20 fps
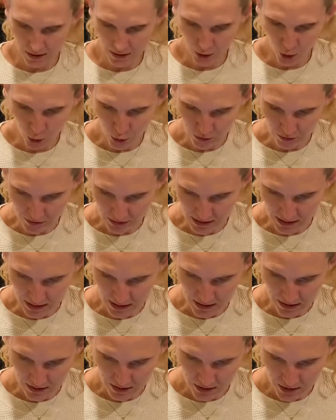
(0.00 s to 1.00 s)
Overly
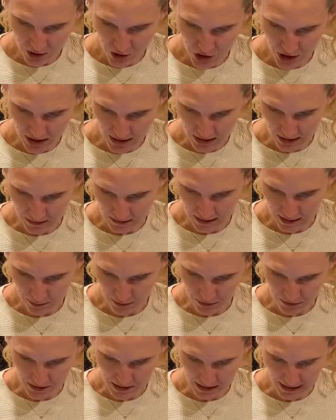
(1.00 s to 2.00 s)
checking
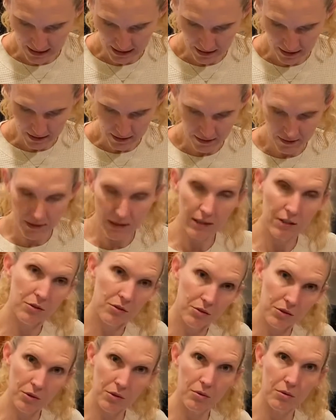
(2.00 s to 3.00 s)
labels and that kind of thing.
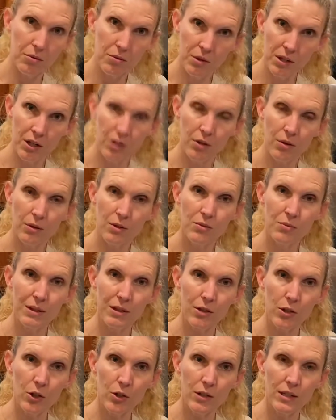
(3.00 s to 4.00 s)
Although, you know, as we
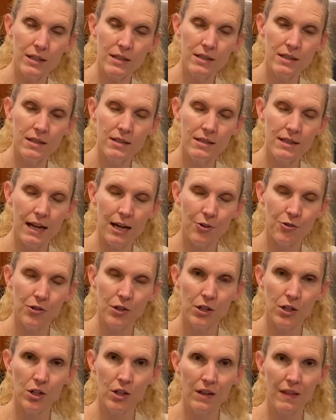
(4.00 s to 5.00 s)
learn, it's actually a
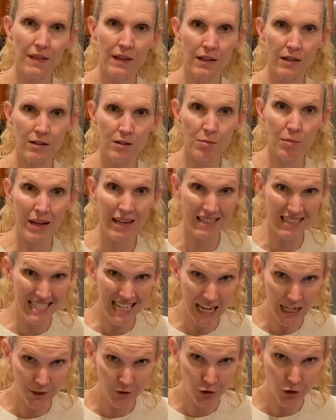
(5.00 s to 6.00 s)
good thing to pay
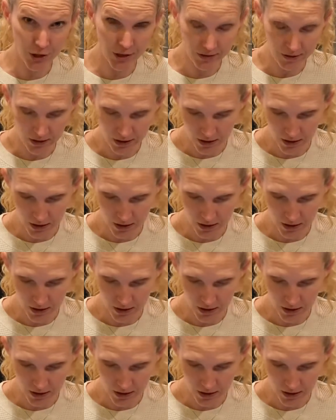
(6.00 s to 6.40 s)
attention